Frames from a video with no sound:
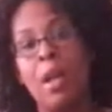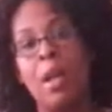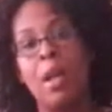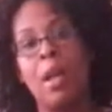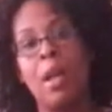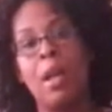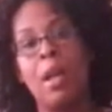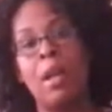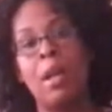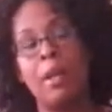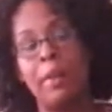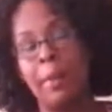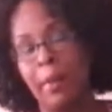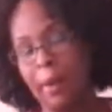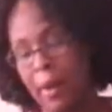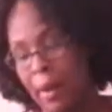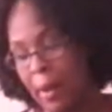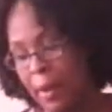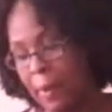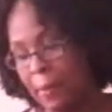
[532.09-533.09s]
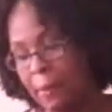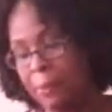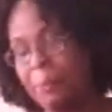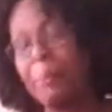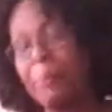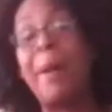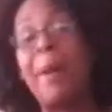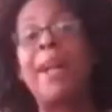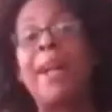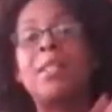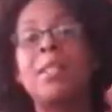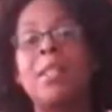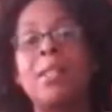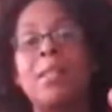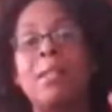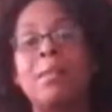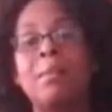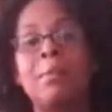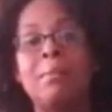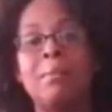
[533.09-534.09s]
And back
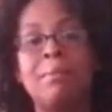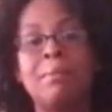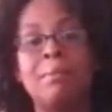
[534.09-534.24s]
to